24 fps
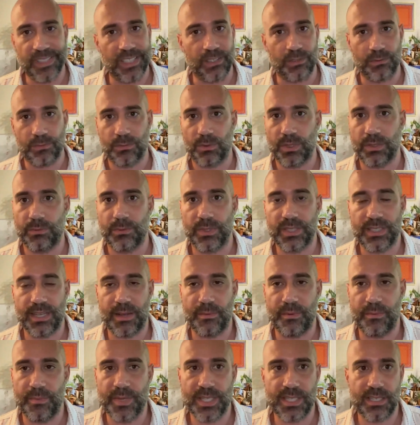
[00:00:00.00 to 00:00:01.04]
what
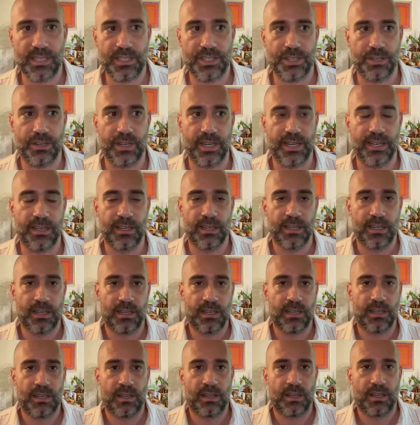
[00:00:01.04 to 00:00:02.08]
type of business you're in.
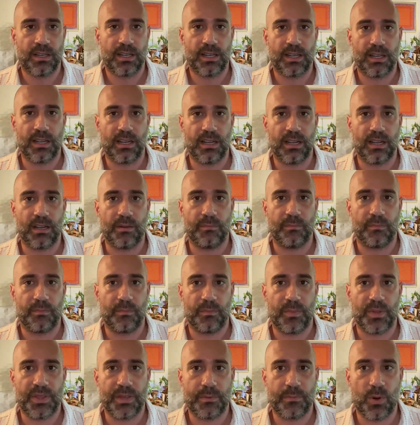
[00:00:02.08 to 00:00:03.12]

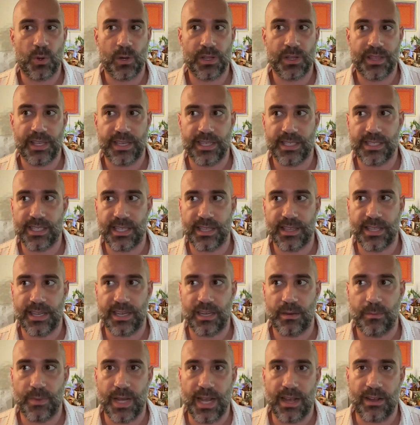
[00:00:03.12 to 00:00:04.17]
But the important thing is to
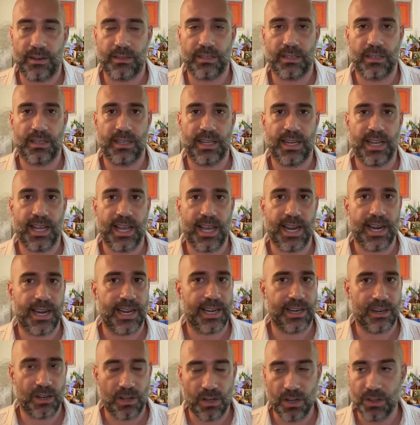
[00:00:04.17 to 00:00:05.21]
think about
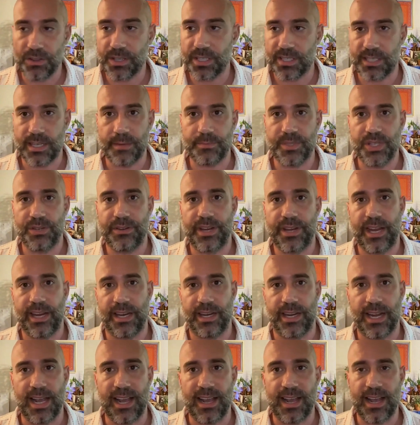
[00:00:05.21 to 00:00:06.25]
at all the steps you
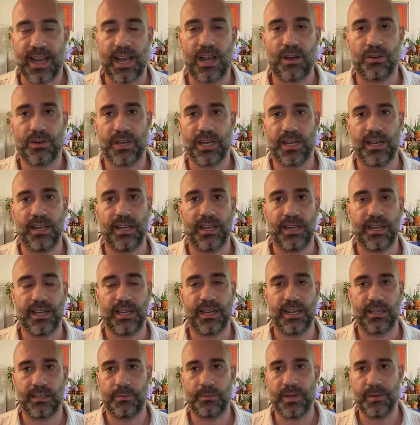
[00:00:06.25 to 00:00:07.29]
can, how can I
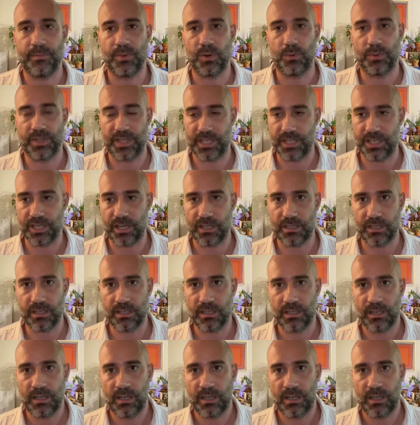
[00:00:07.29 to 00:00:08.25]
connect people with each other?